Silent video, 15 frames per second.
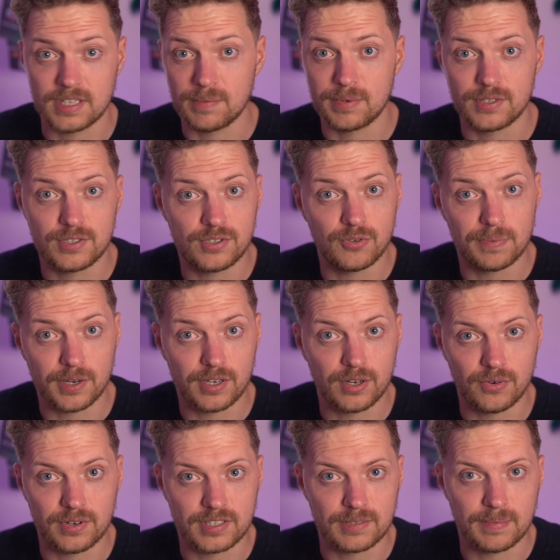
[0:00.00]
I'd be super
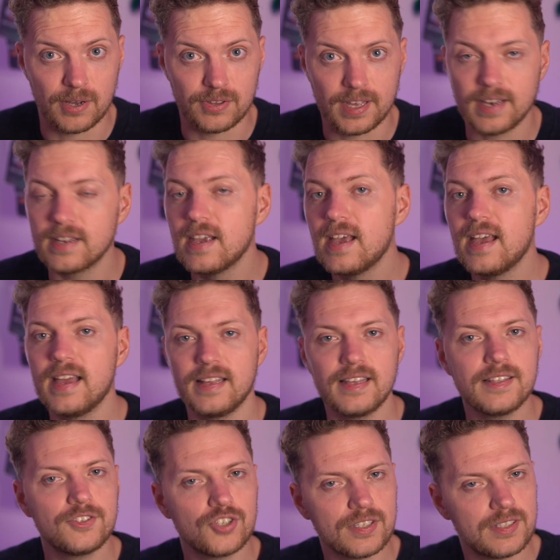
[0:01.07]
curious about that.
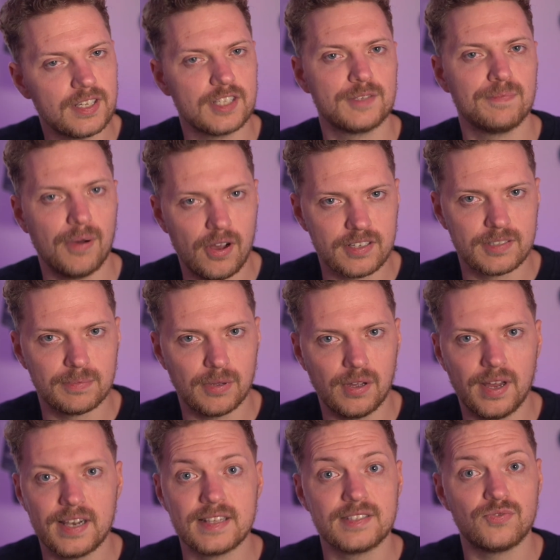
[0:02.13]
It's just that it's possible
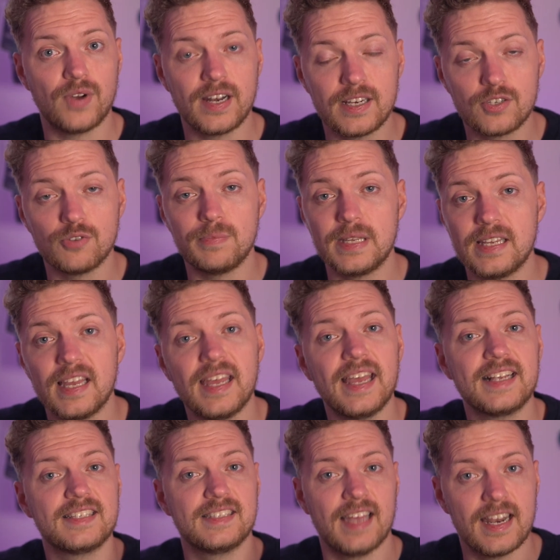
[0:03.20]
and it's ready to be
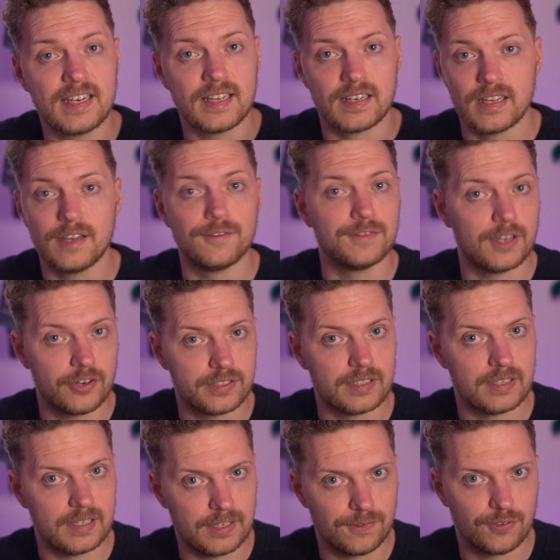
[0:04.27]
extended if there is
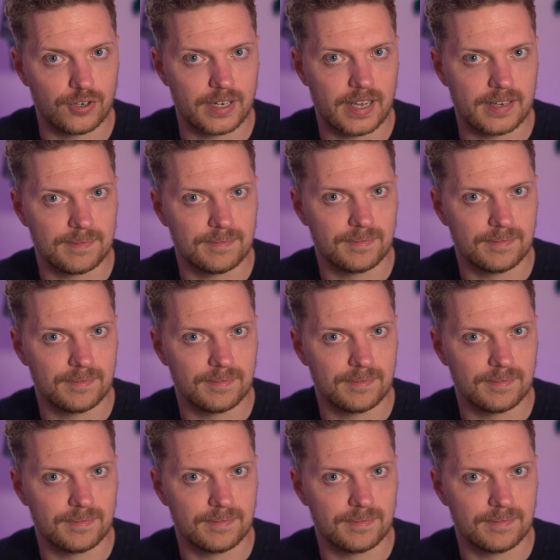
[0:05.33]
a need for that.